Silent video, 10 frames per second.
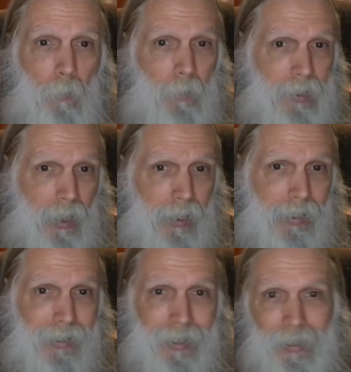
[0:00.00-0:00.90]

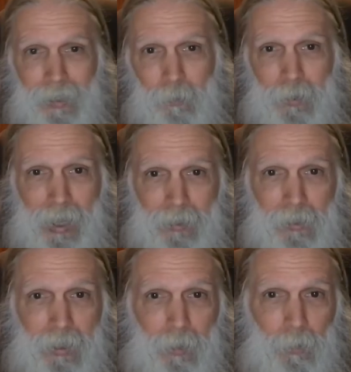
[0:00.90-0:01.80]
Besides, it was
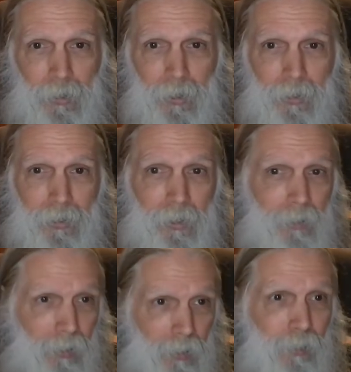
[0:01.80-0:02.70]
actually a return to
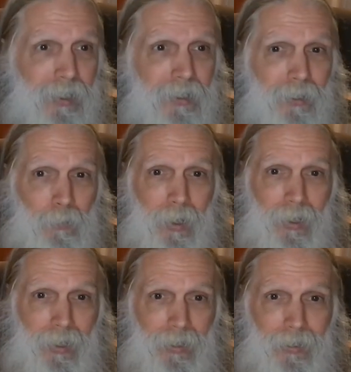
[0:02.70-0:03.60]
their original
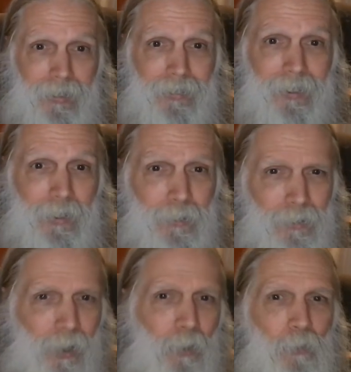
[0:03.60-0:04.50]
market. Did you
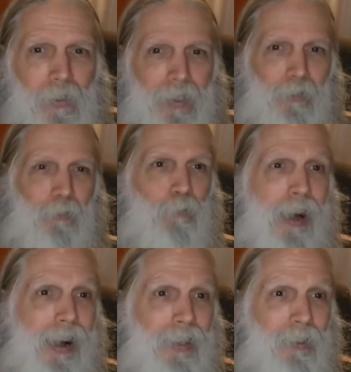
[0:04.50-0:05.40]
know that
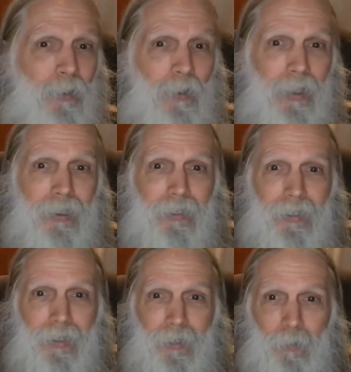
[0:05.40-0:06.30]
rock oil
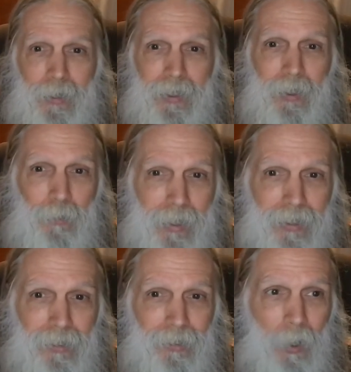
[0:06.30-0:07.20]
was the
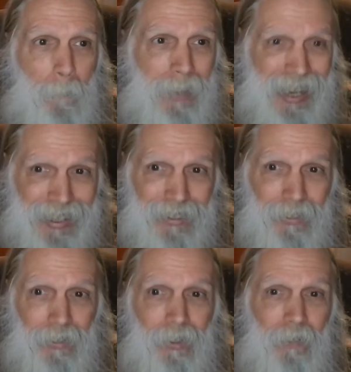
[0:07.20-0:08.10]
original
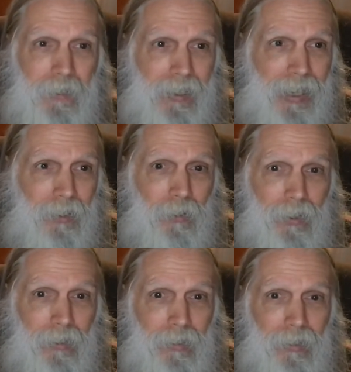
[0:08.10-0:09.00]
competitor of snake
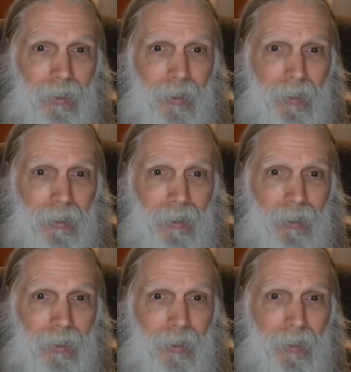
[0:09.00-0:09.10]
oil?